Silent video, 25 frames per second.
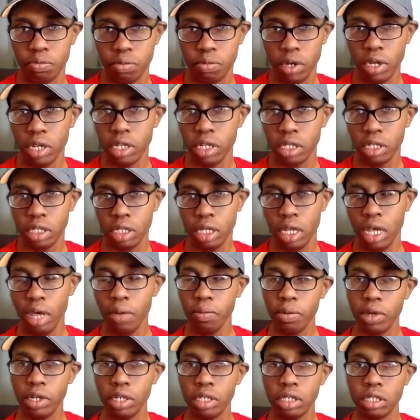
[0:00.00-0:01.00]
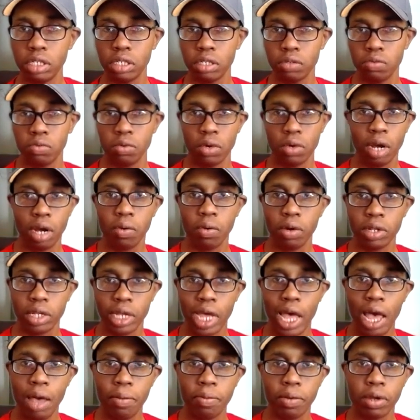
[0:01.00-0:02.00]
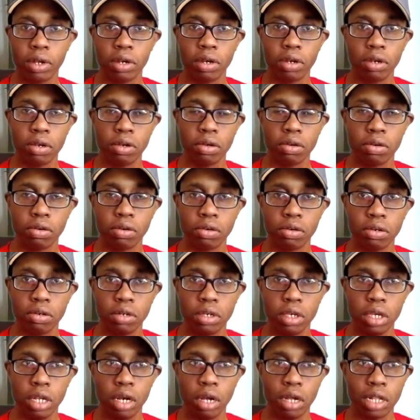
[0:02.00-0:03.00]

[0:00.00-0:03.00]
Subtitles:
put into image what I want to happen. A